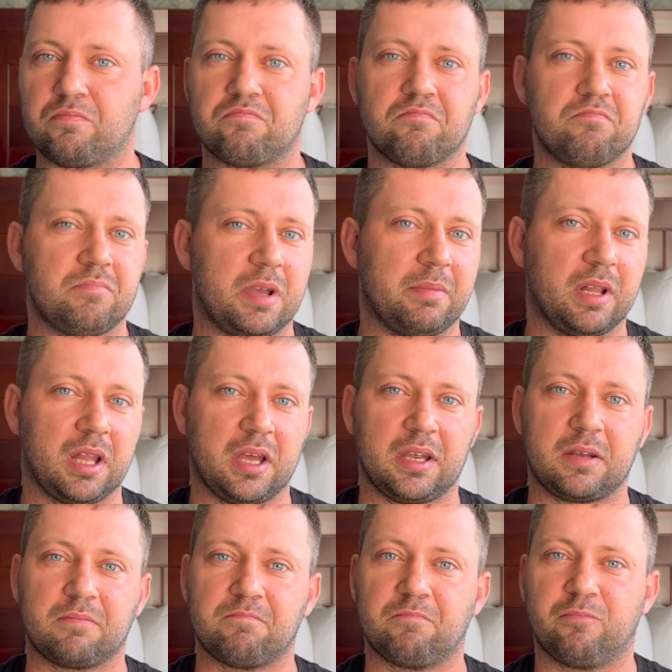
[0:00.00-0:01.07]
maybe like
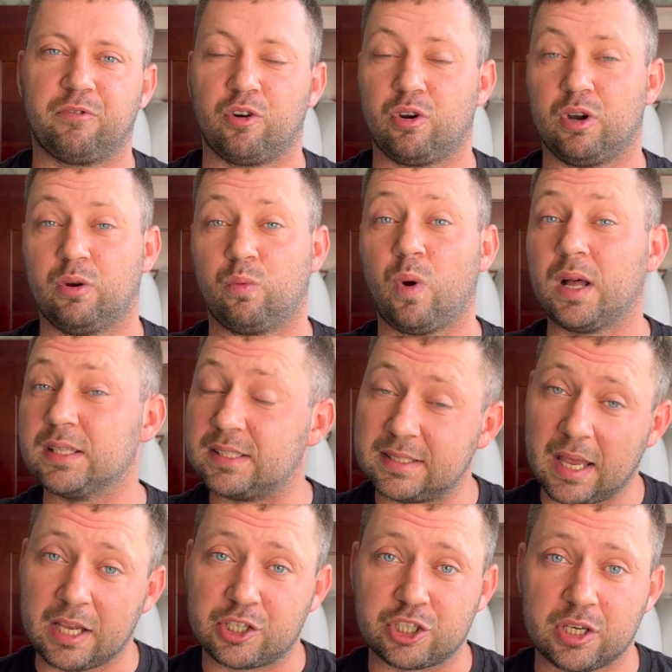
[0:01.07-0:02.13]
for one
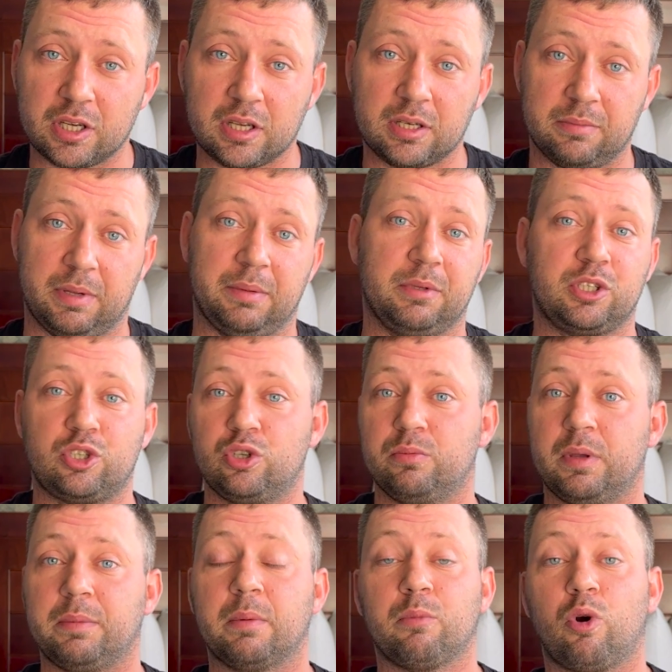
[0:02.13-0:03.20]
session, maybe two,
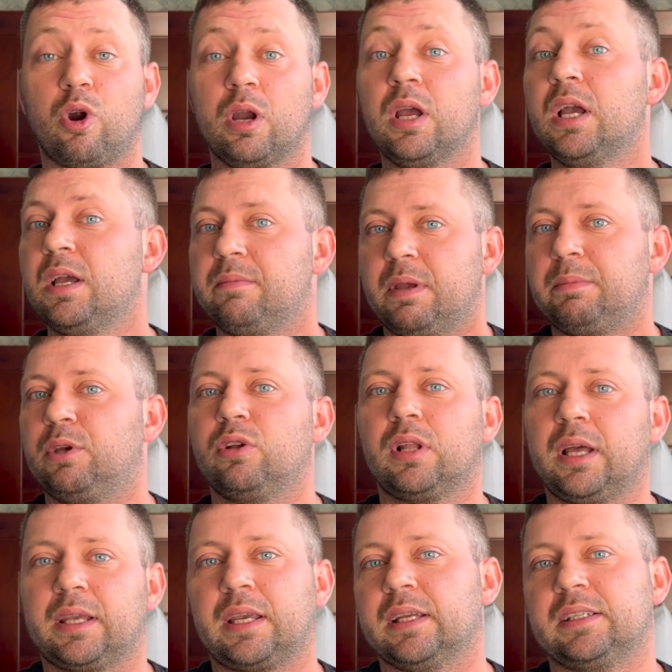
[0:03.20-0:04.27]
maybe more. Maybe you
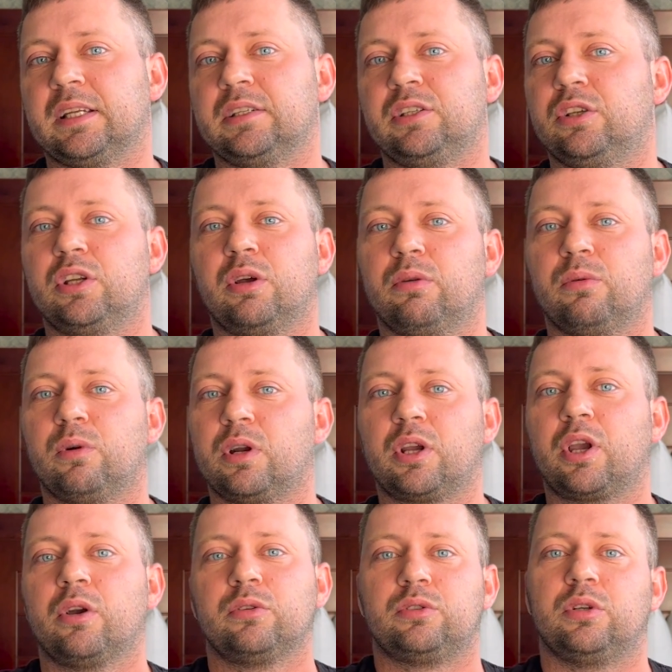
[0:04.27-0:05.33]
like it and you don't want to
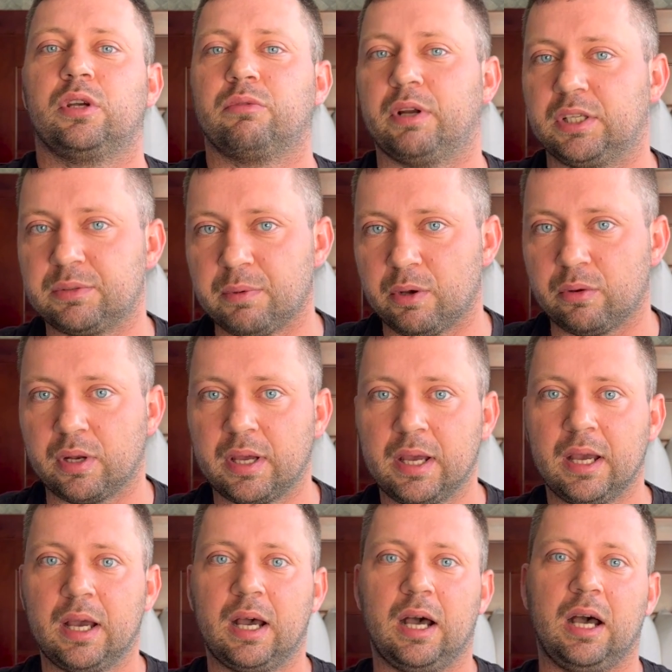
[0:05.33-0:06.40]
go to a race mode.
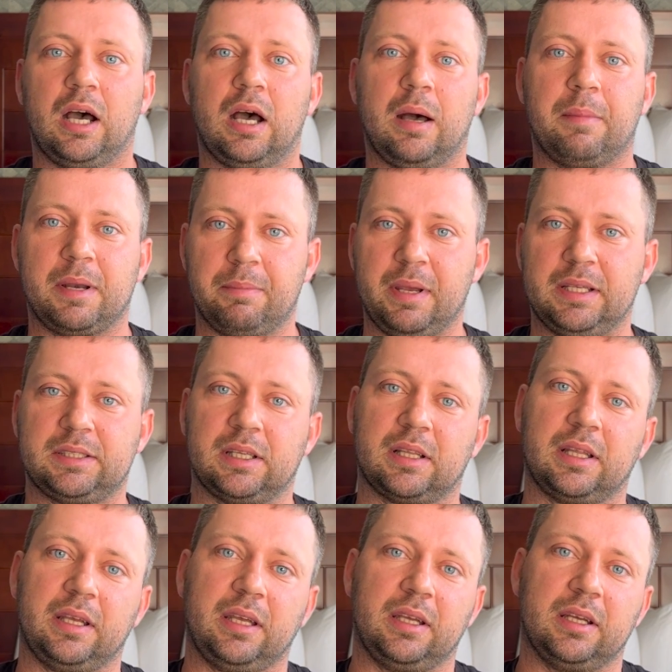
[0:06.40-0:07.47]
But
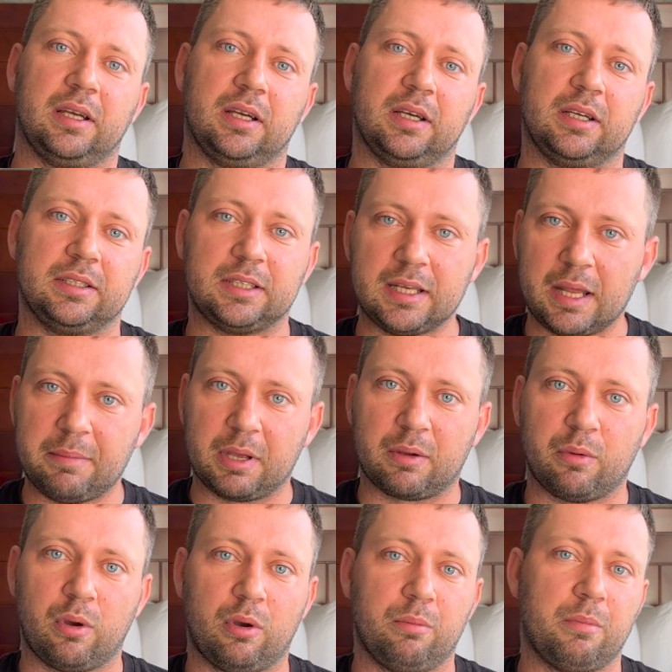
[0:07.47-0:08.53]
basically, dynamic
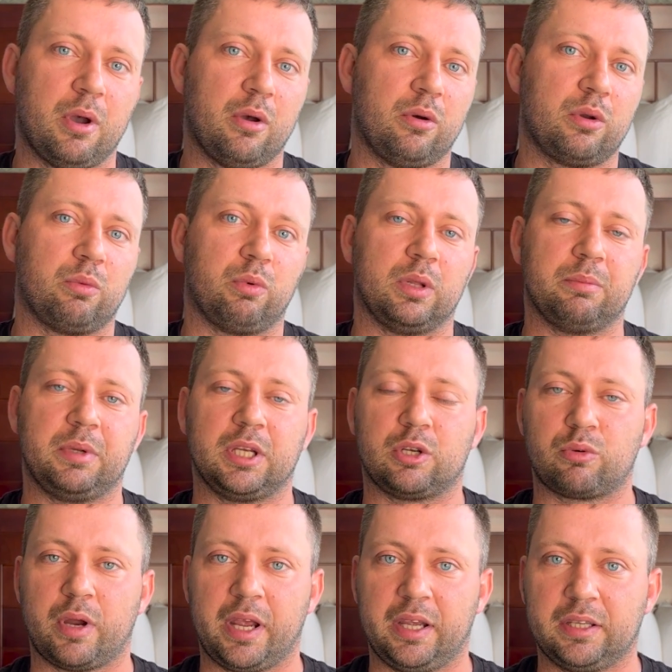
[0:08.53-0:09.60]
mode will be
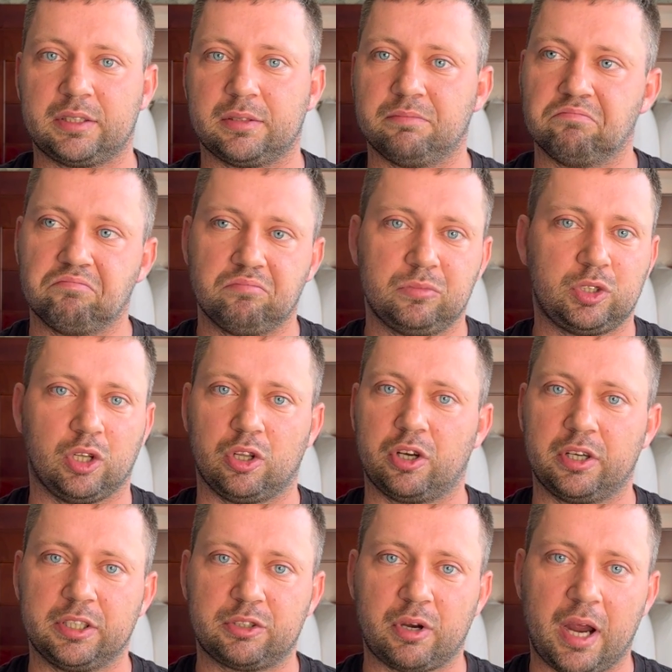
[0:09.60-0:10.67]
great to learn
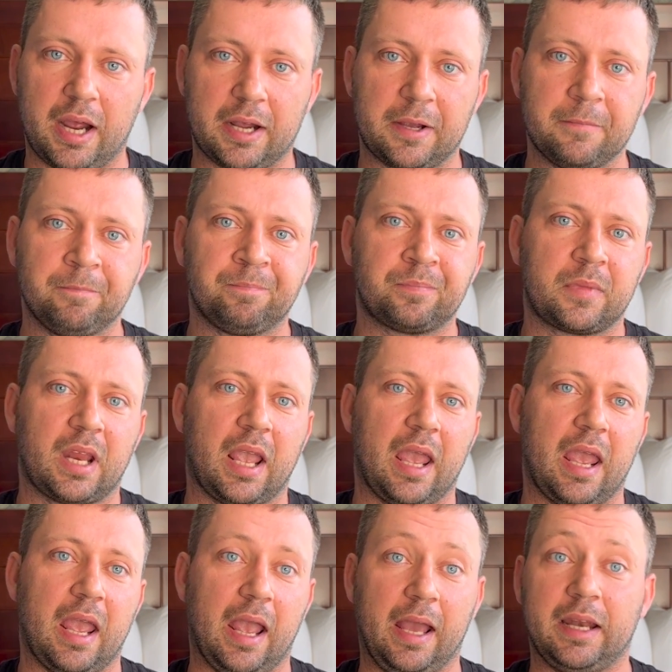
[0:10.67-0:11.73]
a track
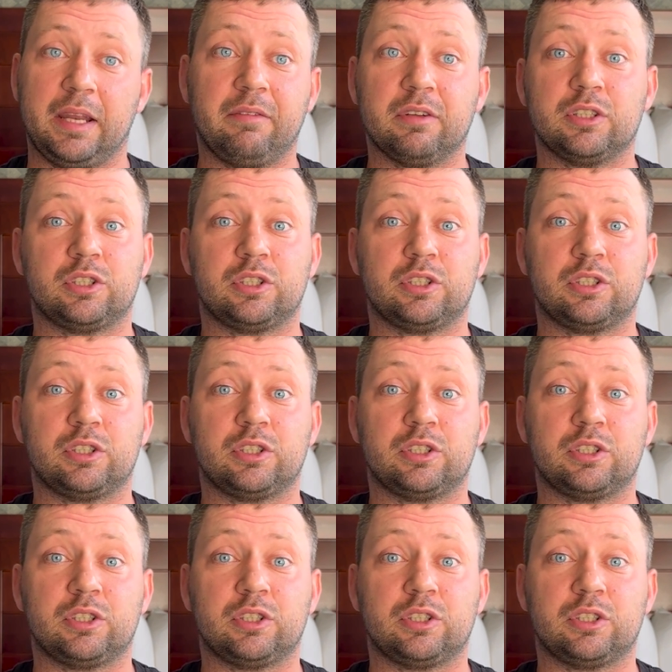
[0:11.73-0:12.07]
and even